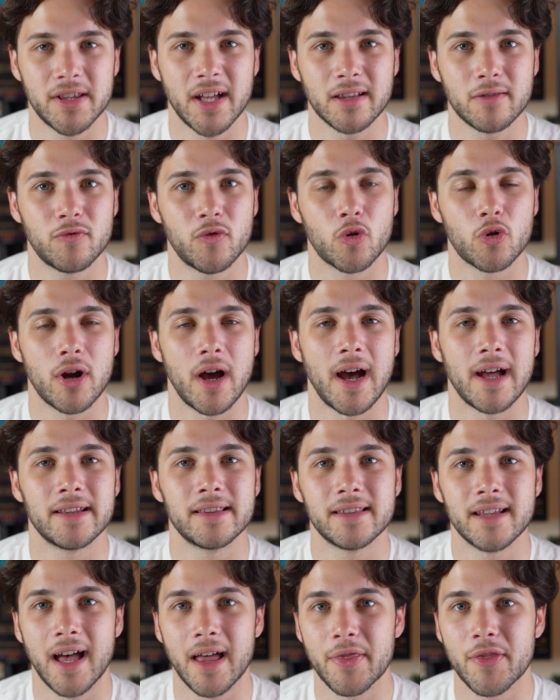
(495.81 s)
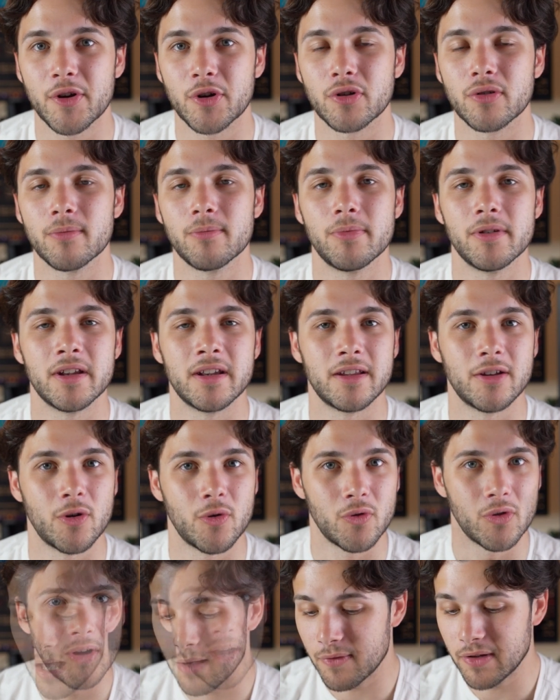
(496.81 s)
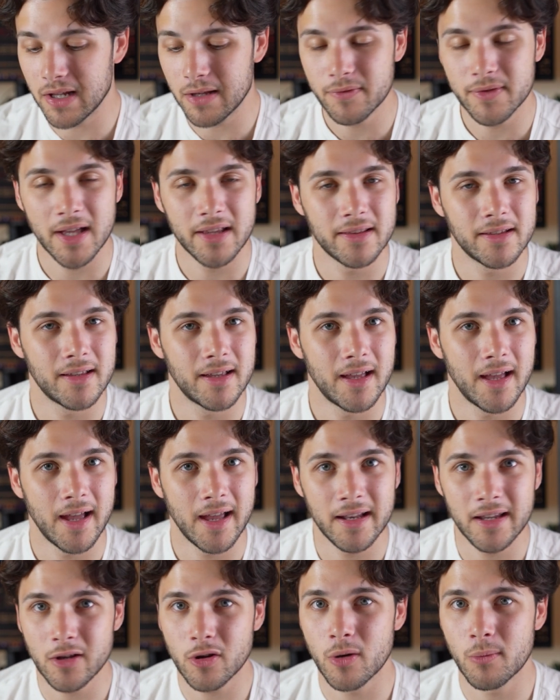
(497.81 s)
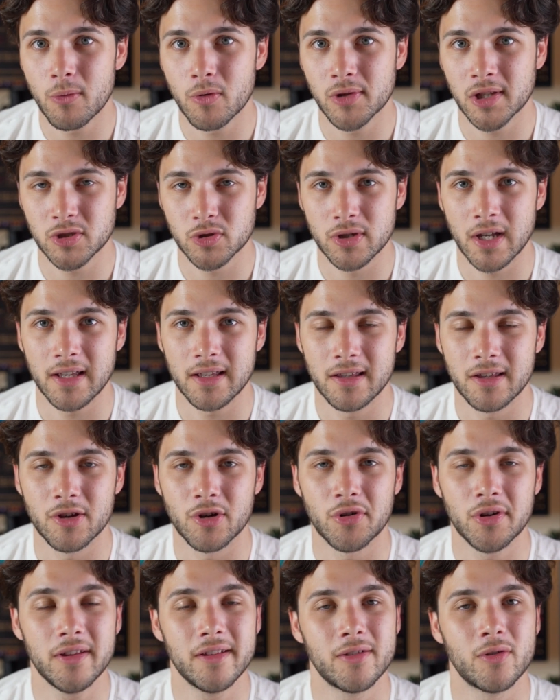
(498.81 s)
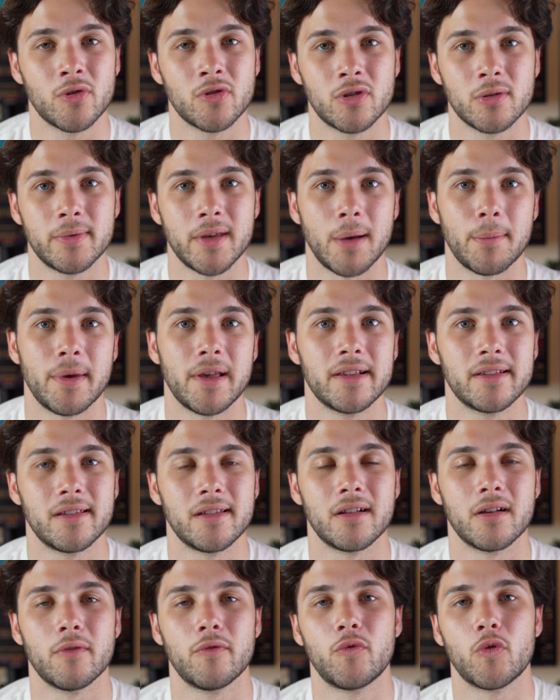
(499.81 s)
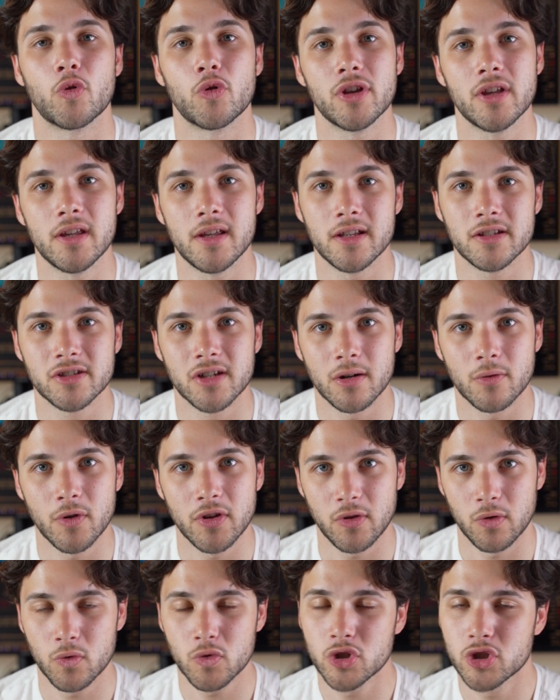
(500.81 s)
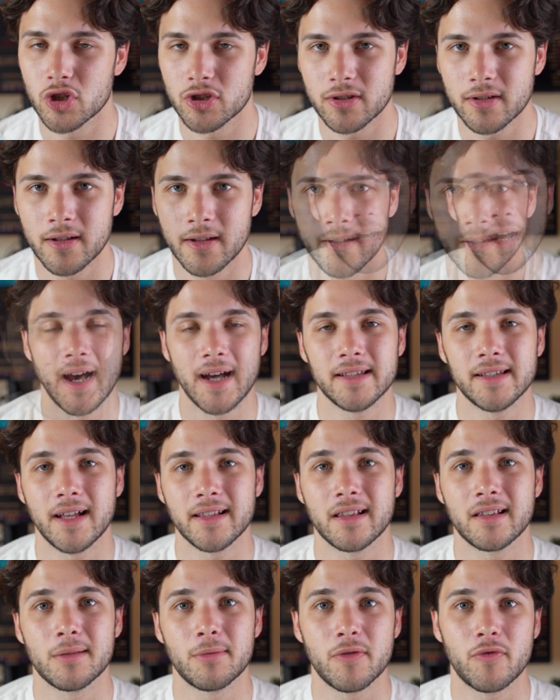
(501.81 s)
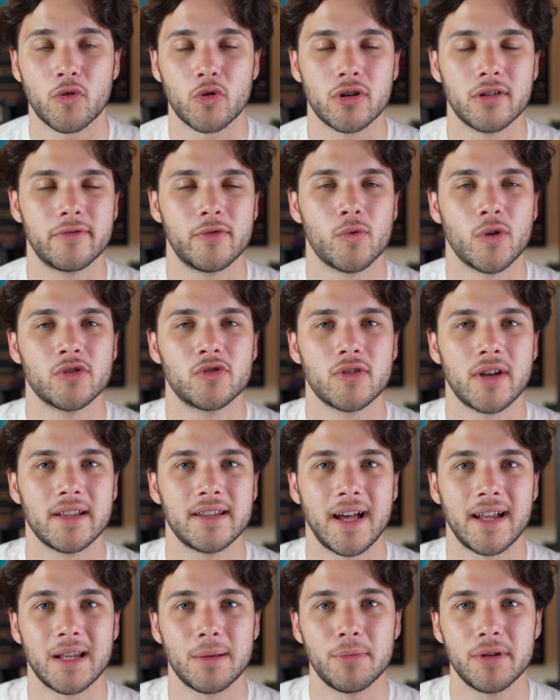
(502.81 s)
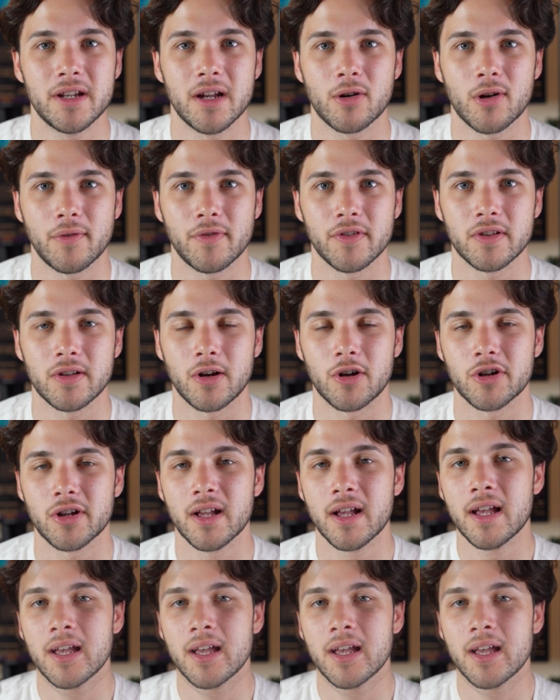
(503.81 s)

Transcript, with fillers: But that's for another another video. I believe that any combo that you get here is going to be amazing for each resolution. And as I said before, if you want to get an NVIDIA graphics card,